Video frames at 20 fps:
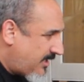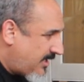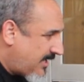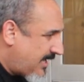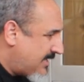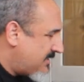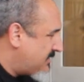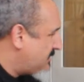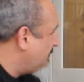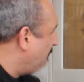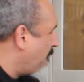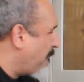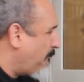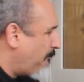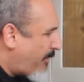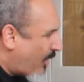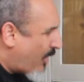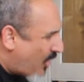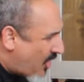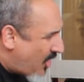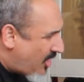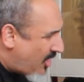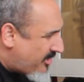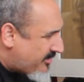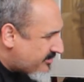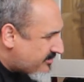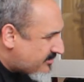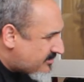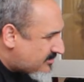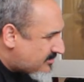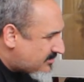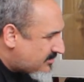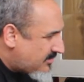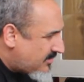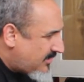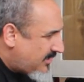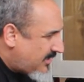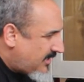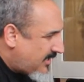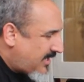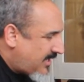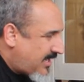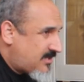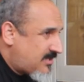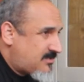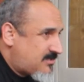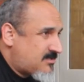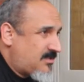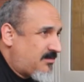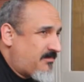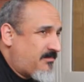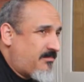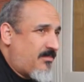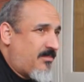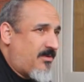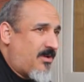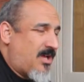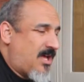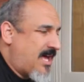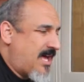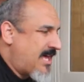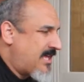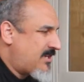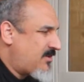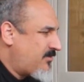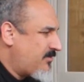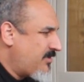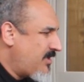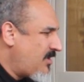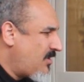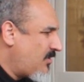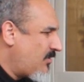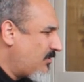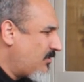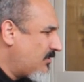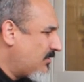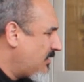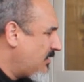and some balls and some, I don't know,